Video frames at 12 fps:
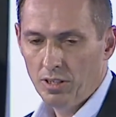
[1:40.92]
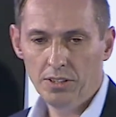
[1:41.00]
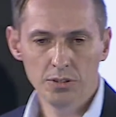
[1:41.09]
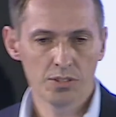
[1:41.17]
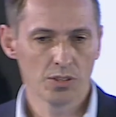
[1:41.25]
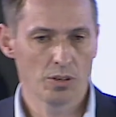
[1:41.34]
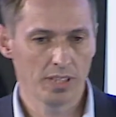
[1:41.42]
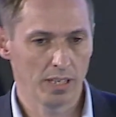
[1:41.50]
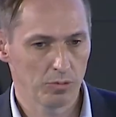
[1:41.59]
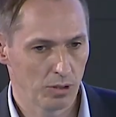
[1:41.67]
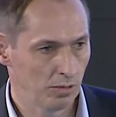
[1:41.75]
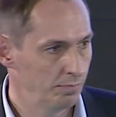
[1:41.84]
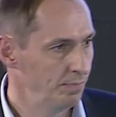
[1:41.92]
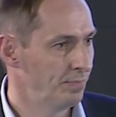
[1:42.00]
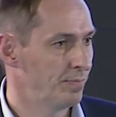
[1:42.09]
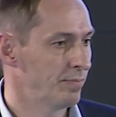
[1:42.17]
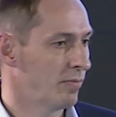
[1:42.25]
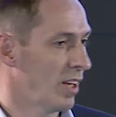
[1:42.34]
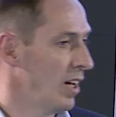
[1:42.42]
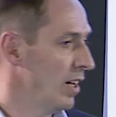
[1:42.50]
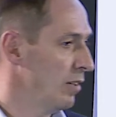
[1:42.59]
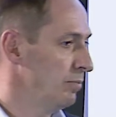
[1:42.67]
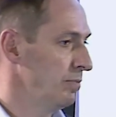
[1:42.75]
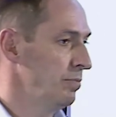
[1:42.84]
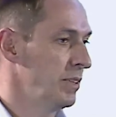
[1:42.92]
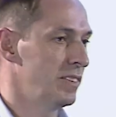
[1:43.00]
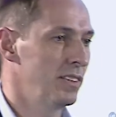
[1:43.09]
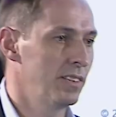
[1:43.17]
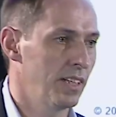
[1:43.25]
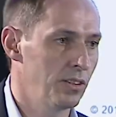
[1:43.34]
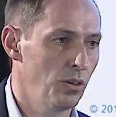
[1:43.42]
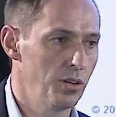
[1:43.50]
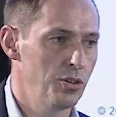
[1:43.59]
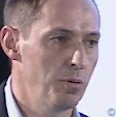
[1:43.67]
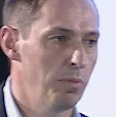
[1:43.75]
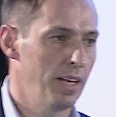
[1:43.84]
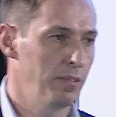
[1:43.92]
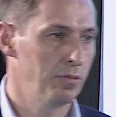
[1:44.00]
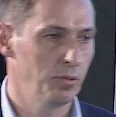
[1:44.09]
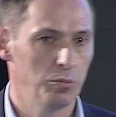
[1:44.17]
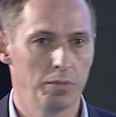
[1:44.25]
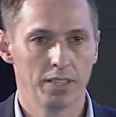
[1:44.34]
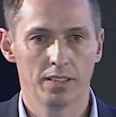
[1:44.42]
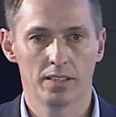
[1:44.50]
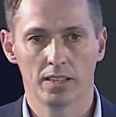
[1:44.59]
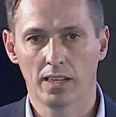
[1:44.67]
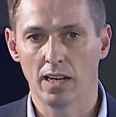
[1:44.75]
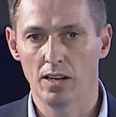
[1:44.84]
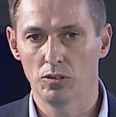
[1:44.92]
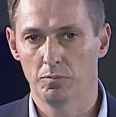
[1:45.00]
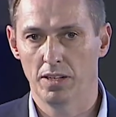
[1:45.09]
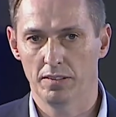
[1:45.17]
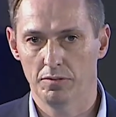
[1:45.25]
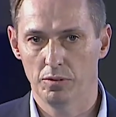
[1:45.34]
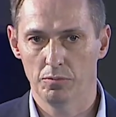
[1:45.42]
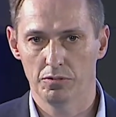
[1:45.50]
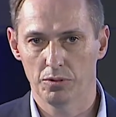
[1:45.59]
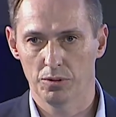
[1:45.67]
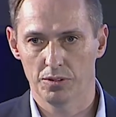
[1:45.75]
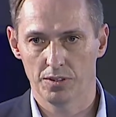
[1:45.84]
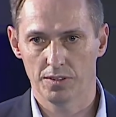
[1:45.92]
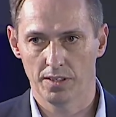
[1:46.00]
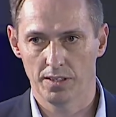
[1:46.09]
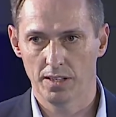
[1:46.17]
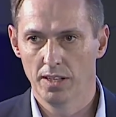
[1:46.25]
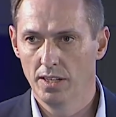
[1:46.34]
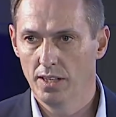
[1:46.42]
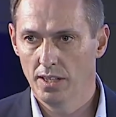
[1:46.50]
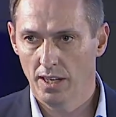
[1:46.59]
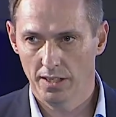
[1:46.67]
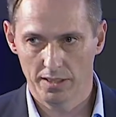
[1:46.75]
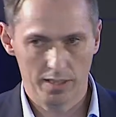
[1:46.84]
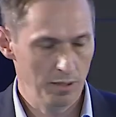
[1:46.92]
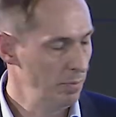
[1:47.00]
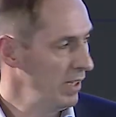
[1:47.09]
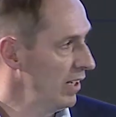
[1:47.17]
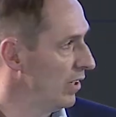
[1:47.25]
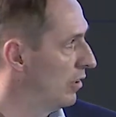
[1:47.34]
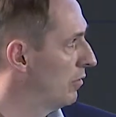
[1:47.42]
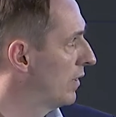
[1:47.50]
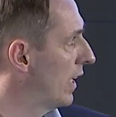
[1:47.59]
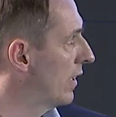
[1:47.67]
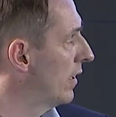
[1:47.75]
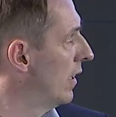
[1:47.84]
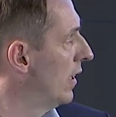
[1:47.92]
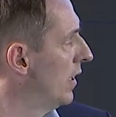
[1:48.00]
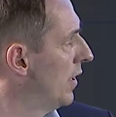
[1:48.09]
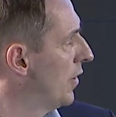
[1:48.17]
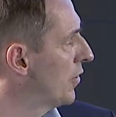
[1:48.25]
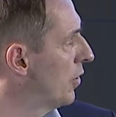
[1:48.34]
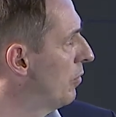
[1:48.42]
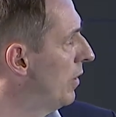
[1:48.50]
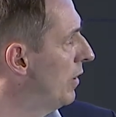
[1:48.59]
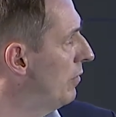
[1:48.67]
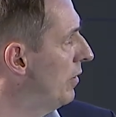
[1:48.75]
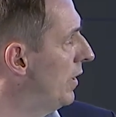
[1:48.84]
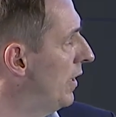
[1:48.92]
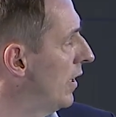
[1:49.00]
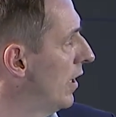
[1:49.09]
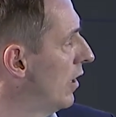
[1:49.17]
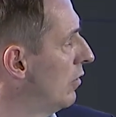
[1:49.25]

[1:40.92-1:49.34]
you saw that one, business technology platform, and the cloud platform, of course, is a key pillar of that. So when we